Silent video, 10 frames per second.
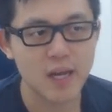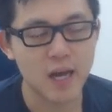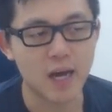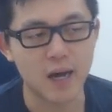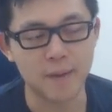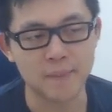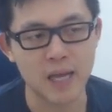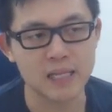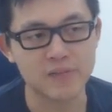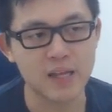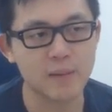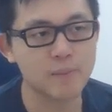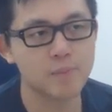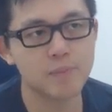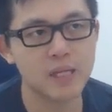And if
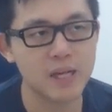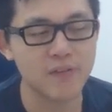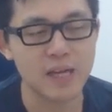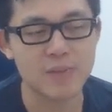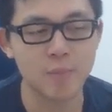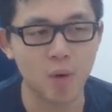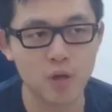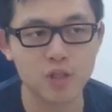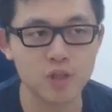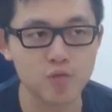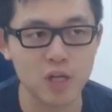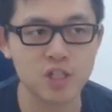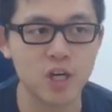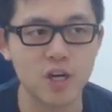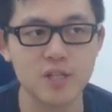they give any more good rush
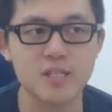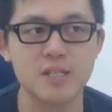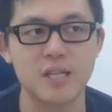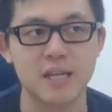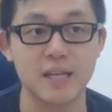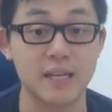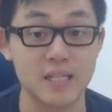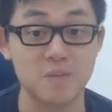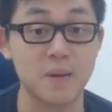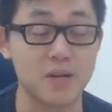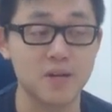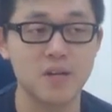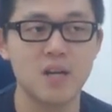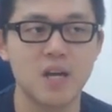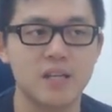cards, then it gets
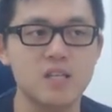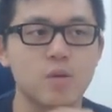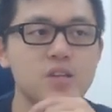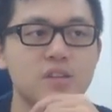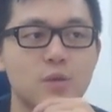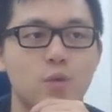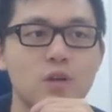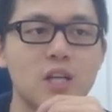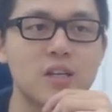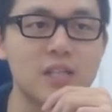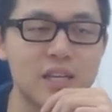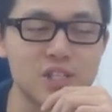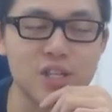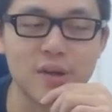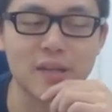better. This works with the Warlock
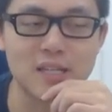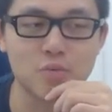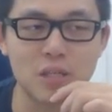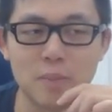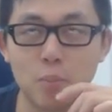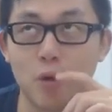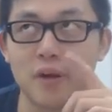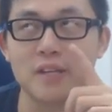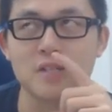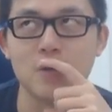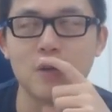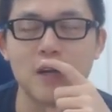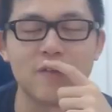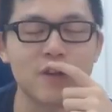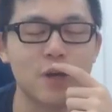Legendary that's really boring as well.
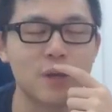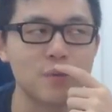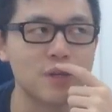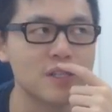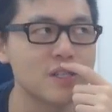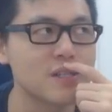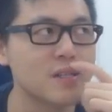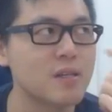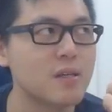I forgot what it was.